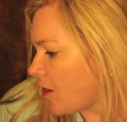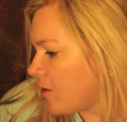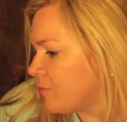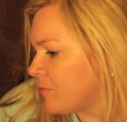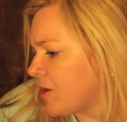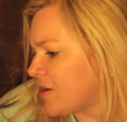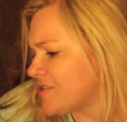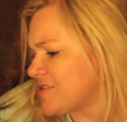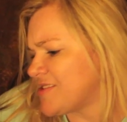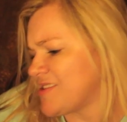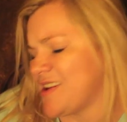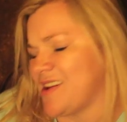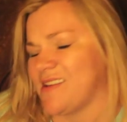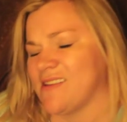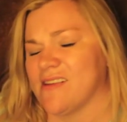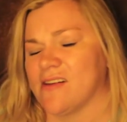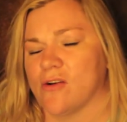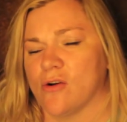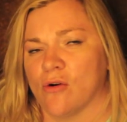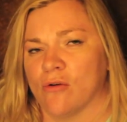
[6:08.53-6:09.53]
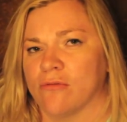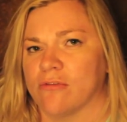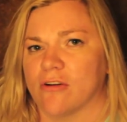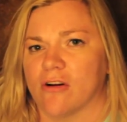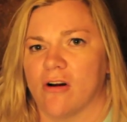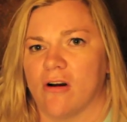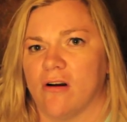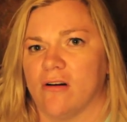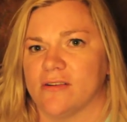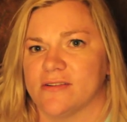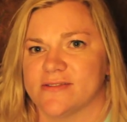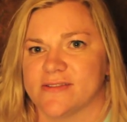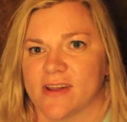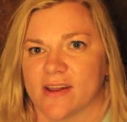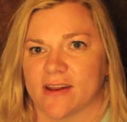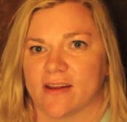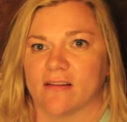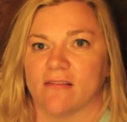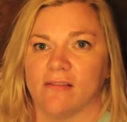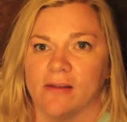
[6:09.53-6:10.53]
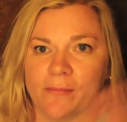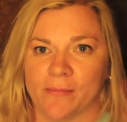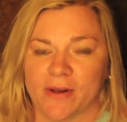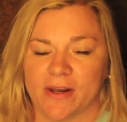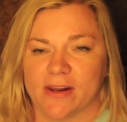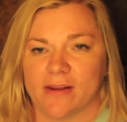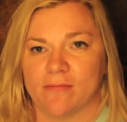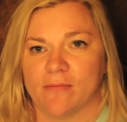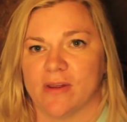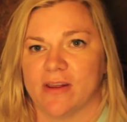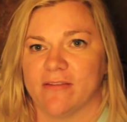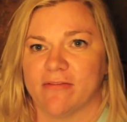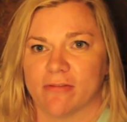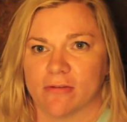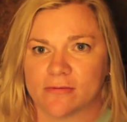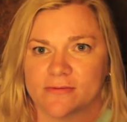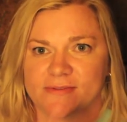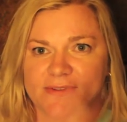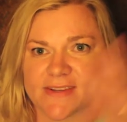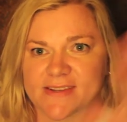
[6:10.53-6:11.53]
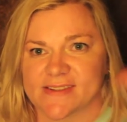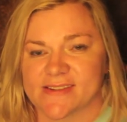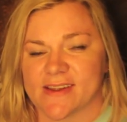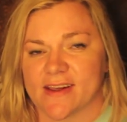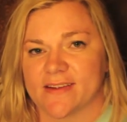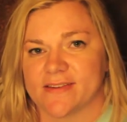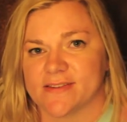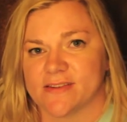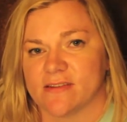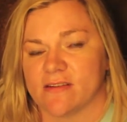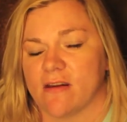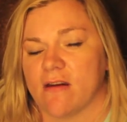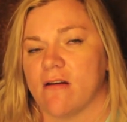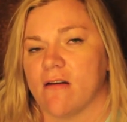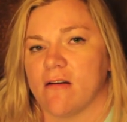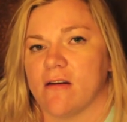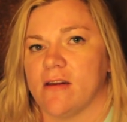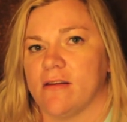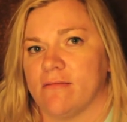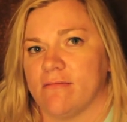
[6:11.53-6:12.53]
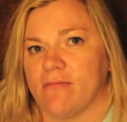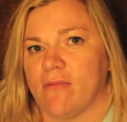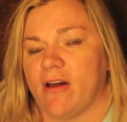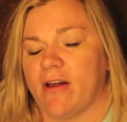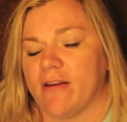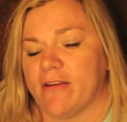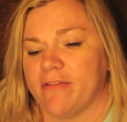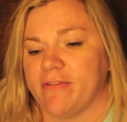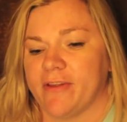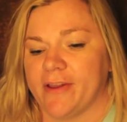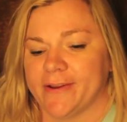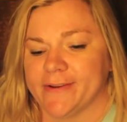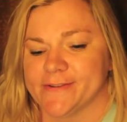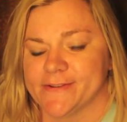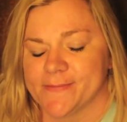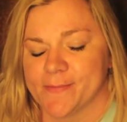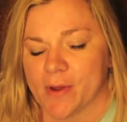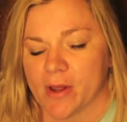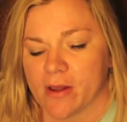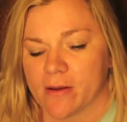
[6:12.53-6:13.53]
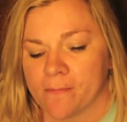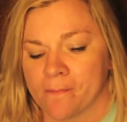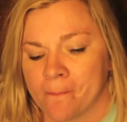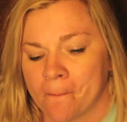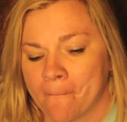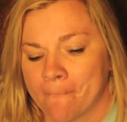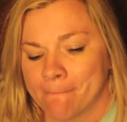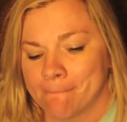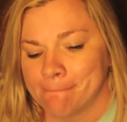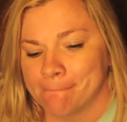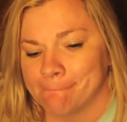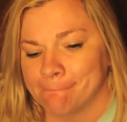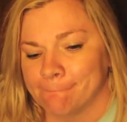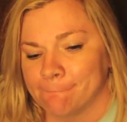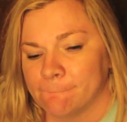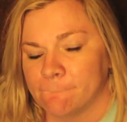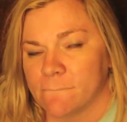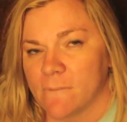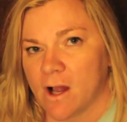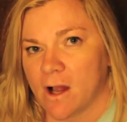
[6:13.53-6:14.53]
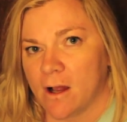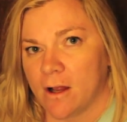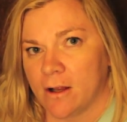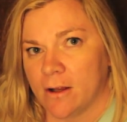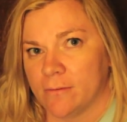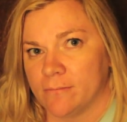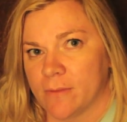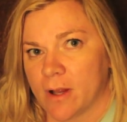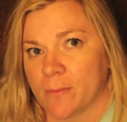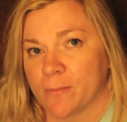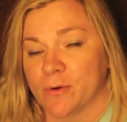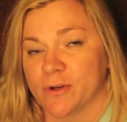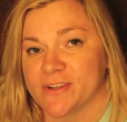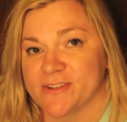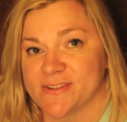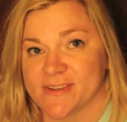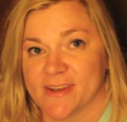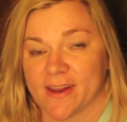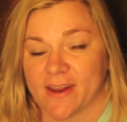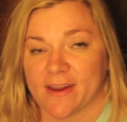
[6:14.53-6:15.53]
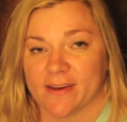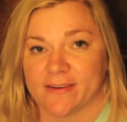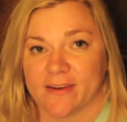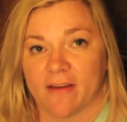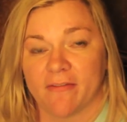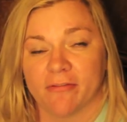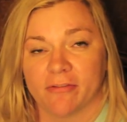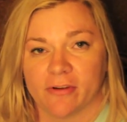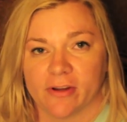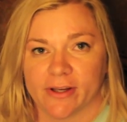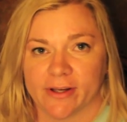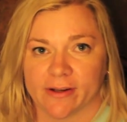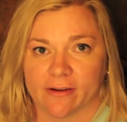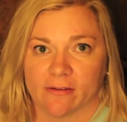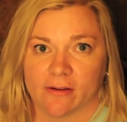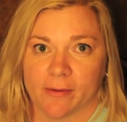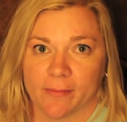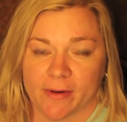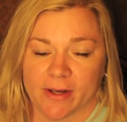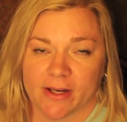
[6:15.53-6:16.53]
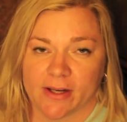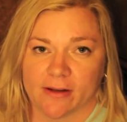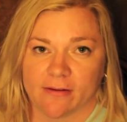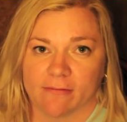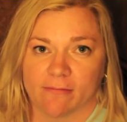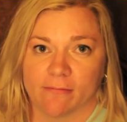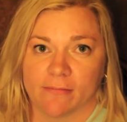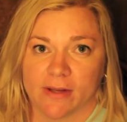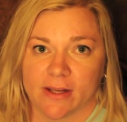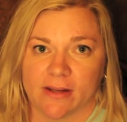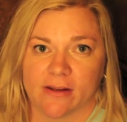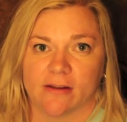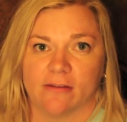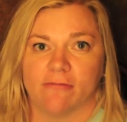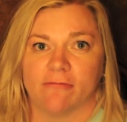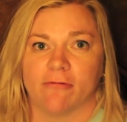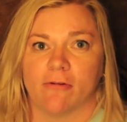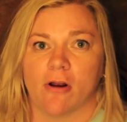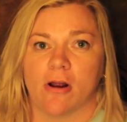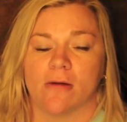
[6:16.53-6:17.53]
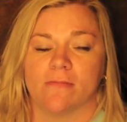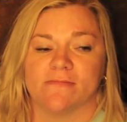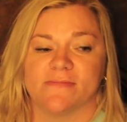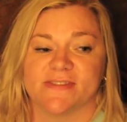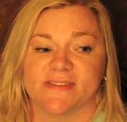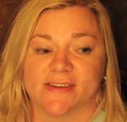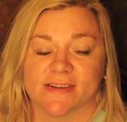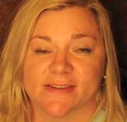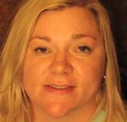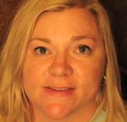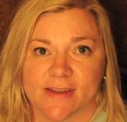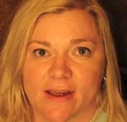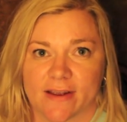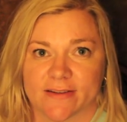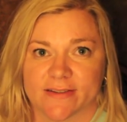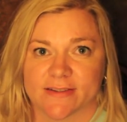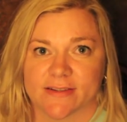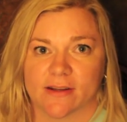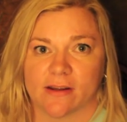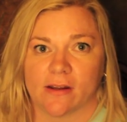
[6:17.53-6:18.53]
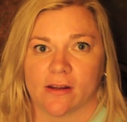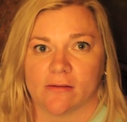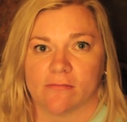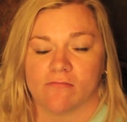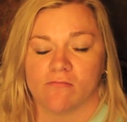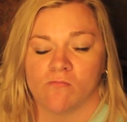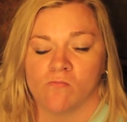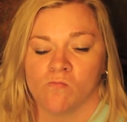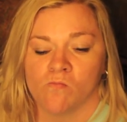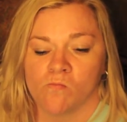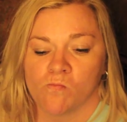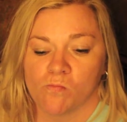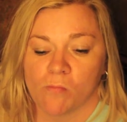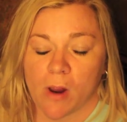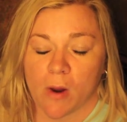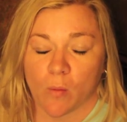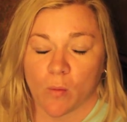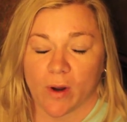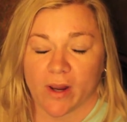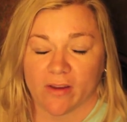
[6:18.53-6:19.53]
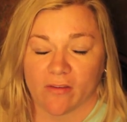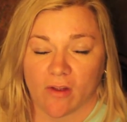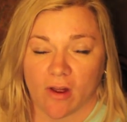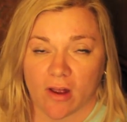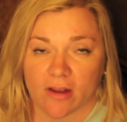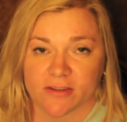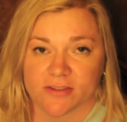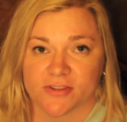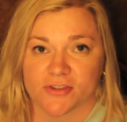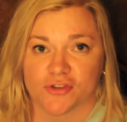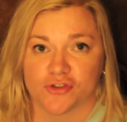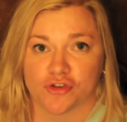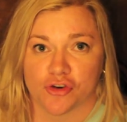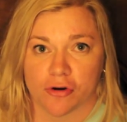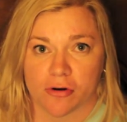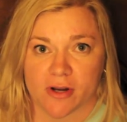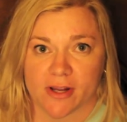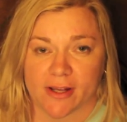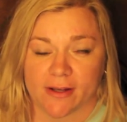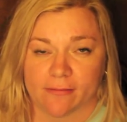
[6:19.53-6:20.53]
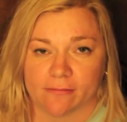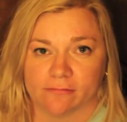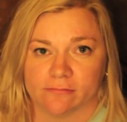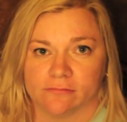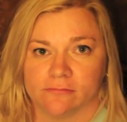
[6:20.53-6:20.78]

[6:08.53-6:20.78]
I'm not saying that overall it's like limiting me from success and a lot of things, but I'm going to say definitely limiting me from success and my weight loss journey.